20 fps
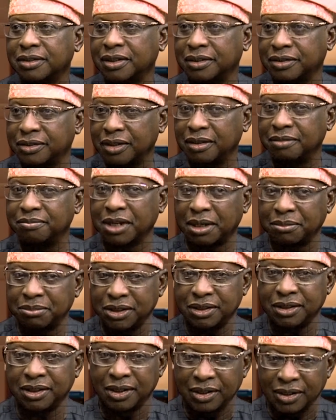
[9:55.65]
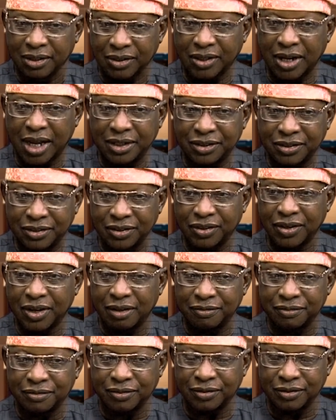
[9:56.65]
It's a shame. I mean,
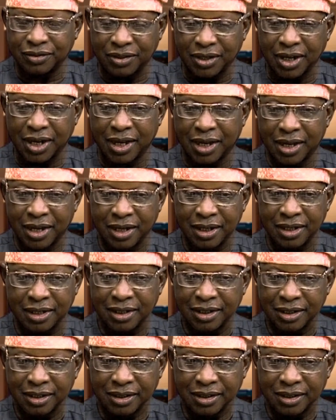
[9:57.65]
Nigeria of today,